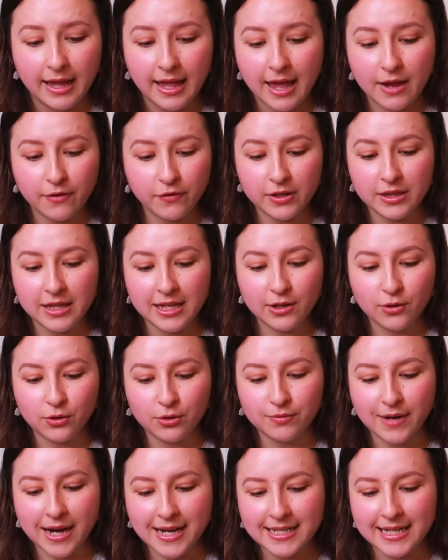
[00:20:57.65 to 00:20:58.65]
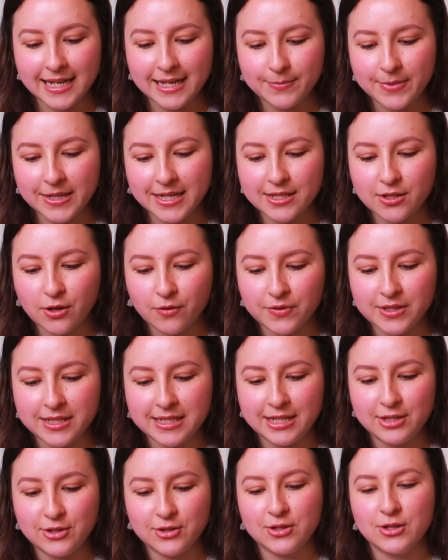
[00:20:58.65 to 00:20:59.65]
everything already, but it's
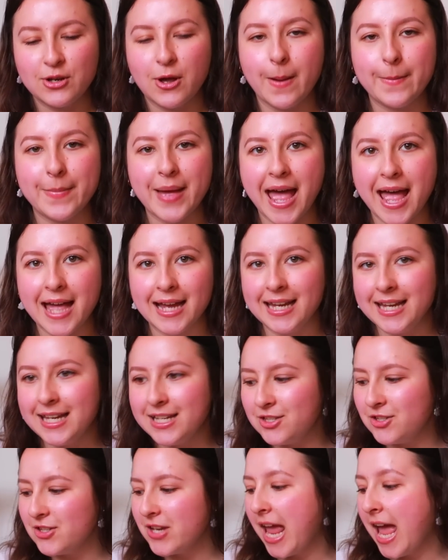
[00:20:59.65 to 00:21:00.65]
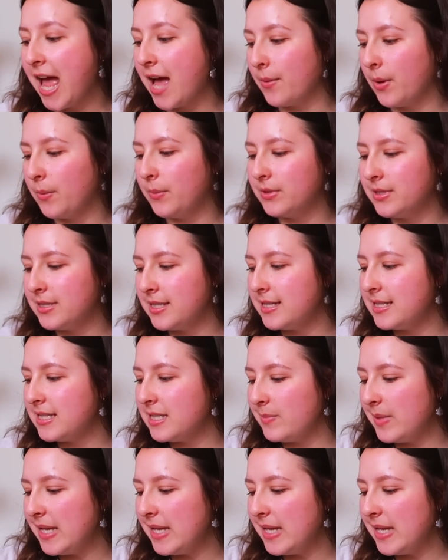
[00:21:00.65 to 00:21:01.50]
obviously just not packaged how I want it to